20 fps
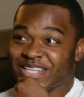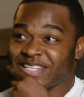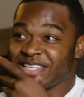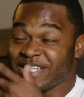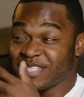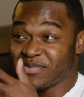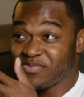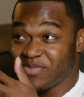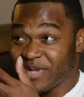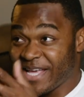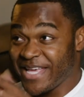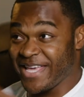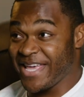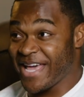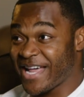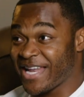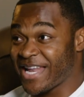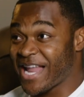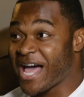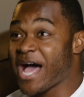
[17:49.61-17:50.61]
this play, he
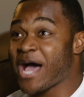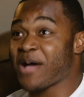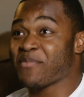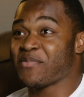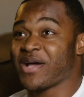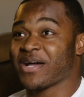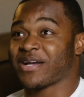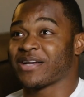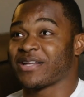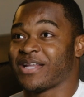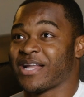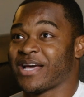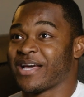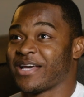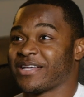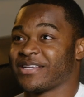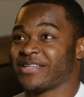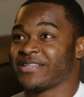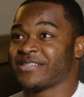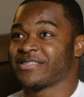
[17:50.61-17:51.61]
had linebacker,
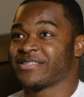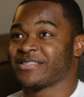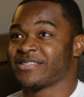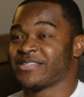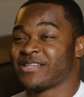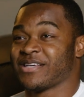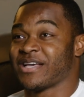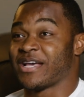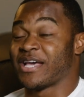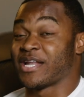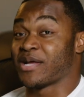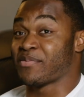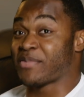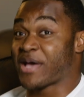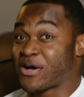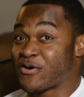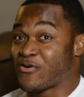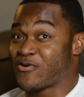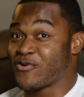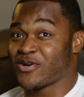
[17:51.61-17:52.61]
like, and I'm
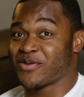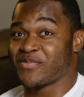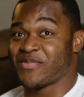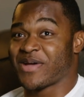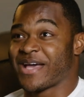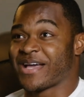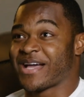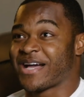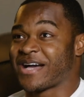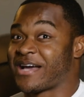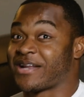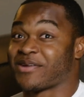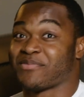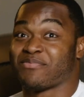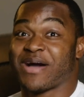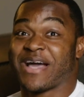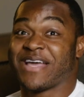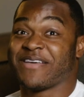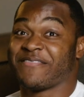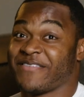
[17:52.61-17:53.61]
at quarterback. I got the
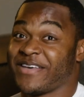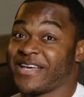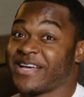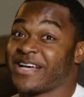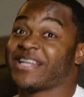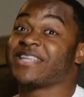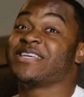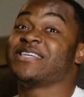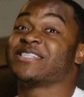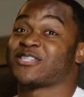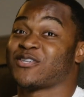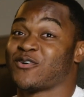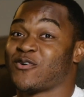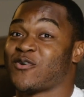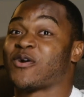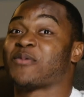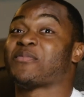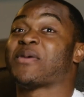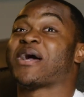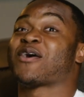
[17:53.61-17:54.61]
Mike Vick cleats
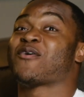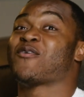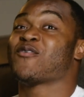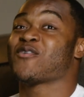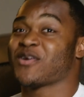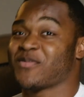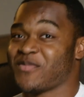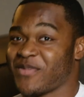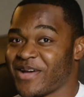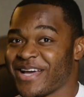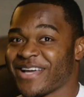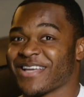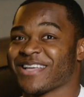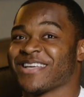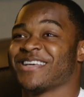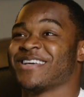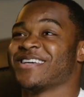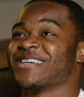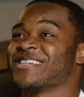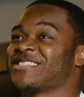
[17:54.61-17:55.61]
on. I'm at quarterback.
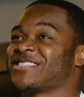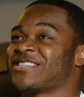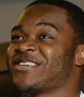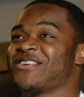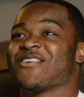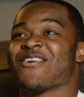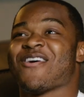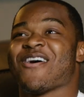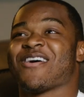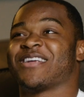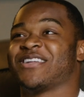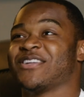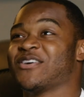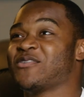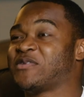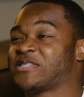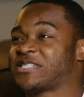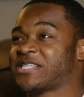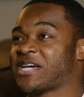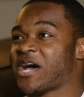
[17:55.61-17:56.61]
So you already know
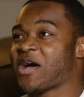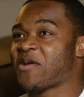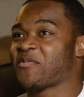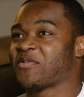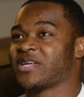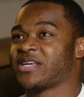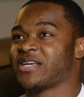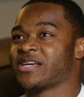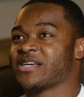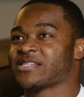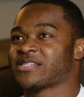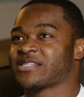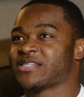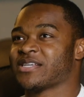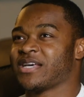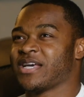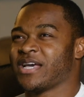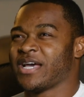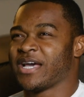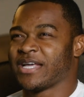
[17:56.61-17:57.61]
what time it is.
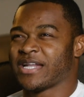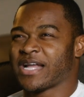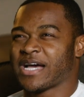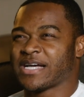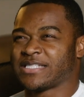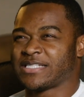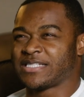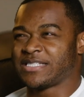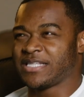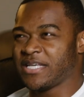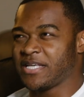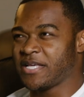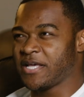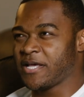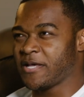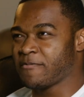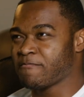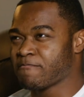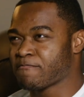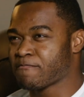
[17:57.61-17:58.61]
And I
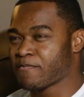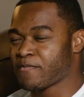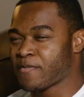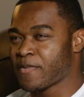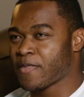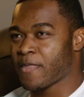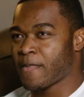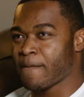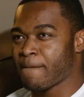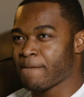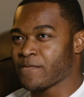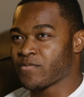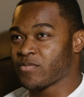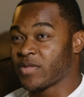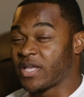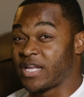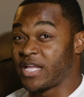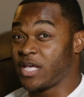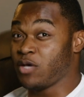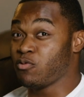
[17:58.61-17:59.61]
see him,
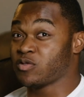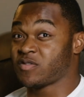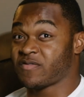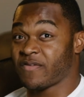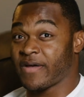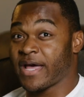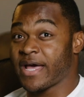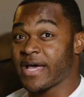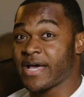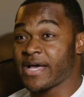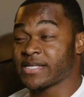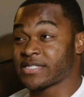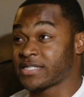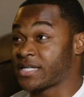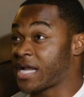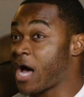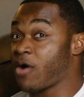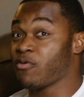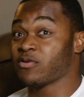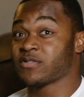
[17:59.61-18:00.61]
and he was fast,
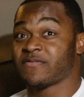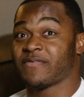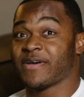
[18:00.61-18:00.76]
and I was